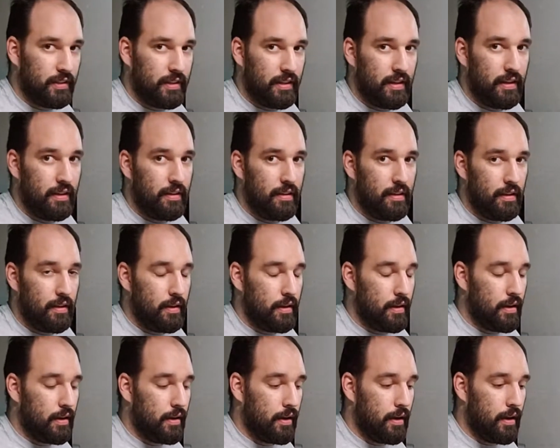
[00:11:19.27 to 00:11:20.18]
the
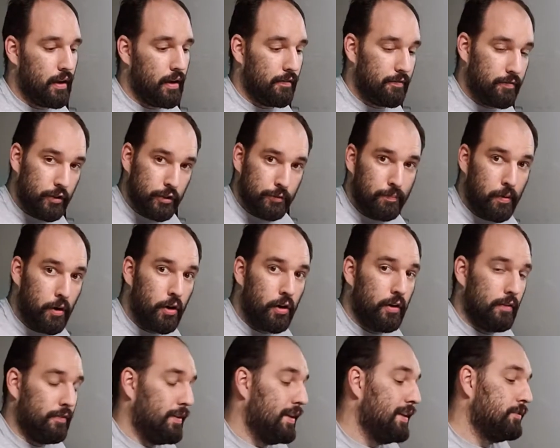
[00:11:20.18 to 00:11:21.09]
first
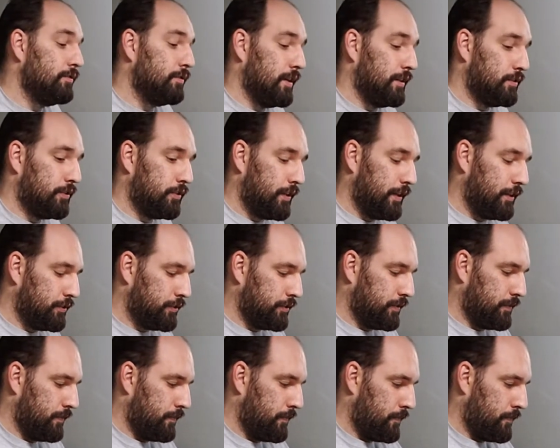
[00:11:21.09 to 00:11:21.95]
part of his restoration